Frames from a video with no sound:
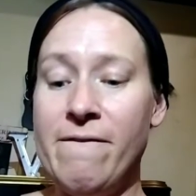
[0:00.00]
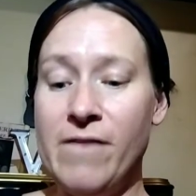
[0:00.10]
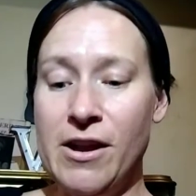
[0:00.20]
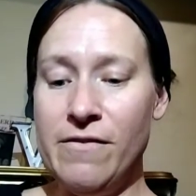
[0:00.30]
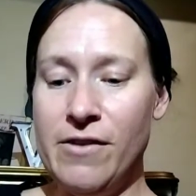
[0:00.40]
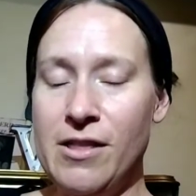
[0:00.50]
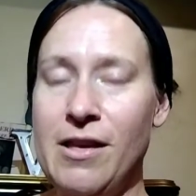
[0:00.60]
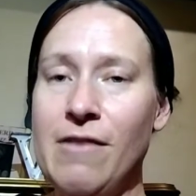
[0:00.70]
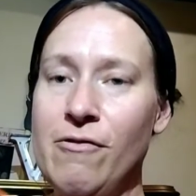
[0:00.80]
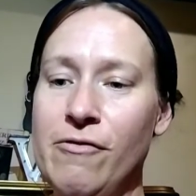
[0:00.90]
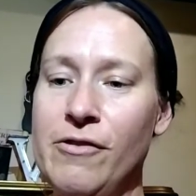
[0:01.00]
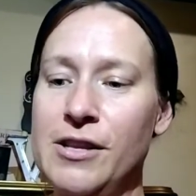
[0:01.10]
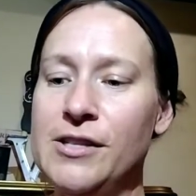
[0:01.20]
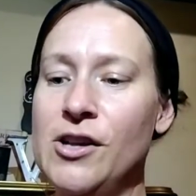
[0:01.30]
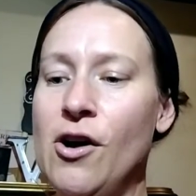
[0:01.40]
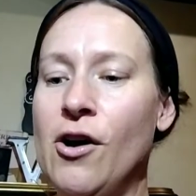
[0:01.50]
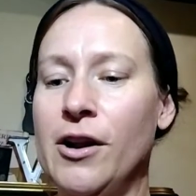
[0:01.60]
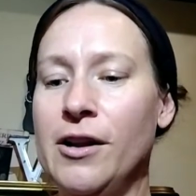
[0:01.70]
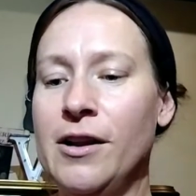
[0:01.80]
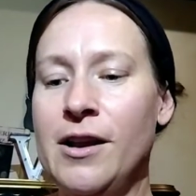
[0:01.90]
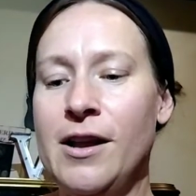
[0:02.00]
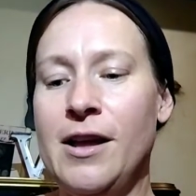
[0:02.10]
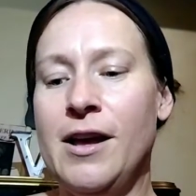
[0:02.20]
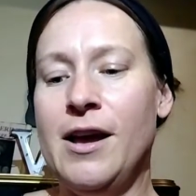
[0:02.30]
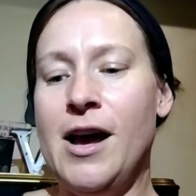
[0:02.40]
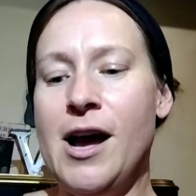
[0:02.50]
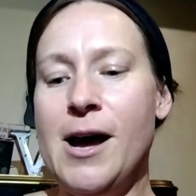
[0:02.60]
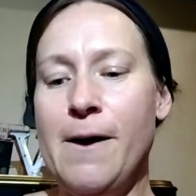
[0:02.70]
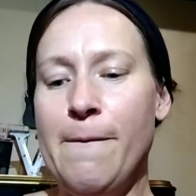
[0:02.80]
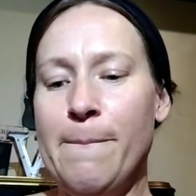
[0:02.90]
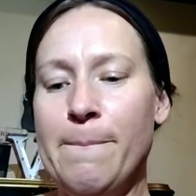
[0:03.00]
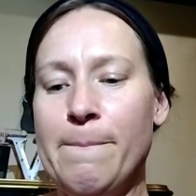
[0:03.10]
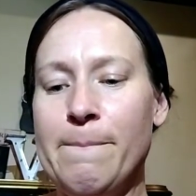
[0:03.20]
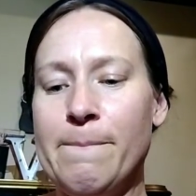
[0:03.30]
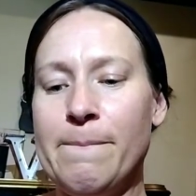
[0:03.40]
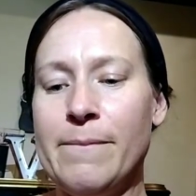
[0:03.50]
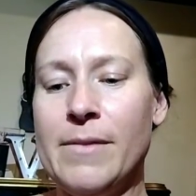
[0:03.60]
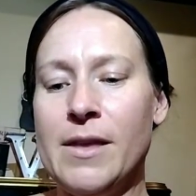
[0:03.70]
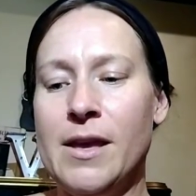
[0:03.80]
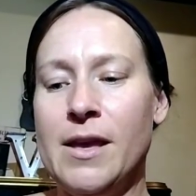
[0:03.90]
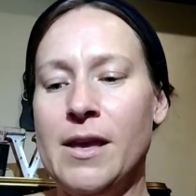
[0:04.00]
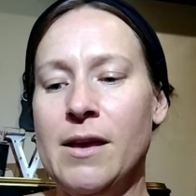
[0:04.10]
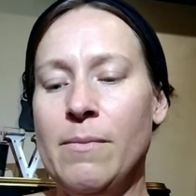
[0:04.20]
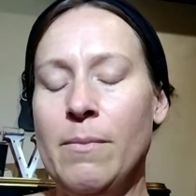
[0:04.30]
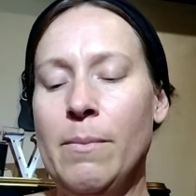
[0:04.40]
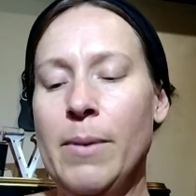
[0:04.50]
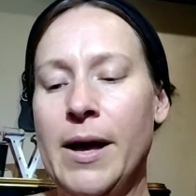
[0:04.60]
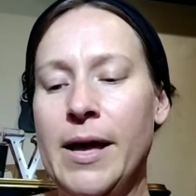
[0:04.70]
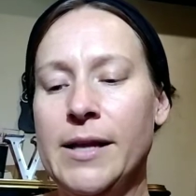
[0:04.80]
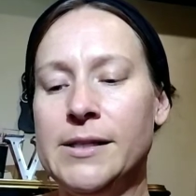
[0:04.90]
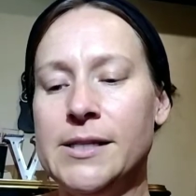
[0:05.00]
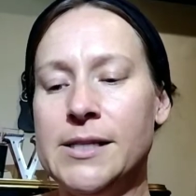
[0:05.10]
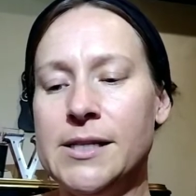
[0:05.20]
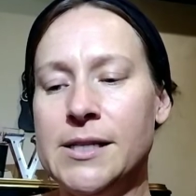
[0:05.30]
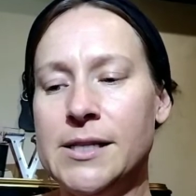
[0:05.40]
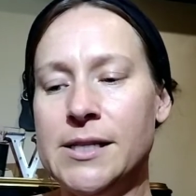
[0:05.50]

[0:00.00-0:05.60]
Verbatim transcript: I'm very very thankful for this yarn. Um, but